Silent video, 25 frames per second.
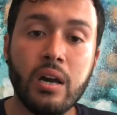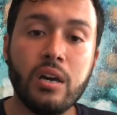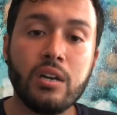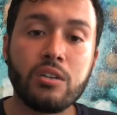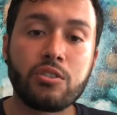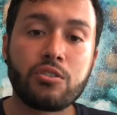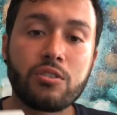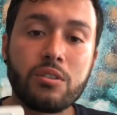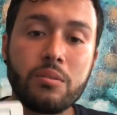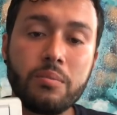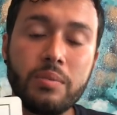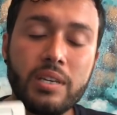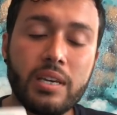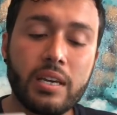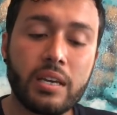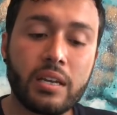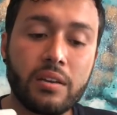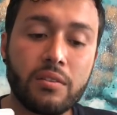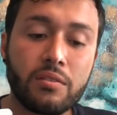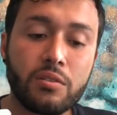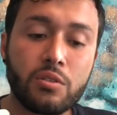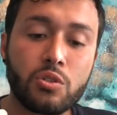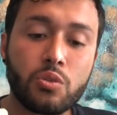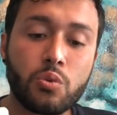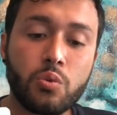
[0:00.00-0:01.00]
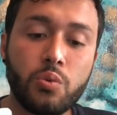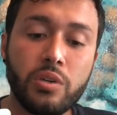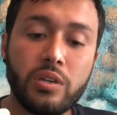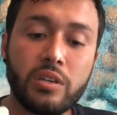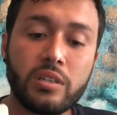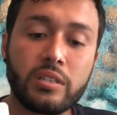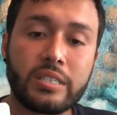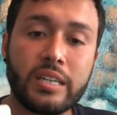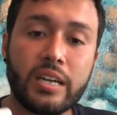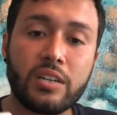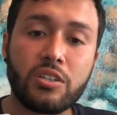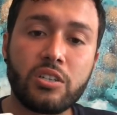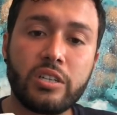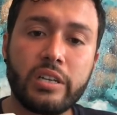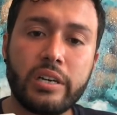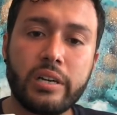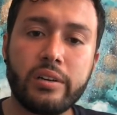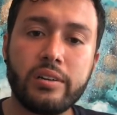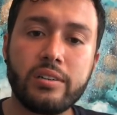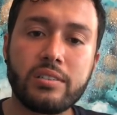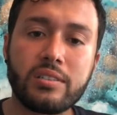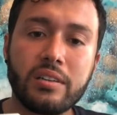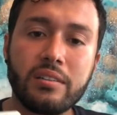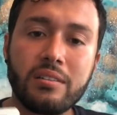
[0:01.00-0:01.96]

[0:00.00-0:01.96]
So the beginning of this week, Sagittarius,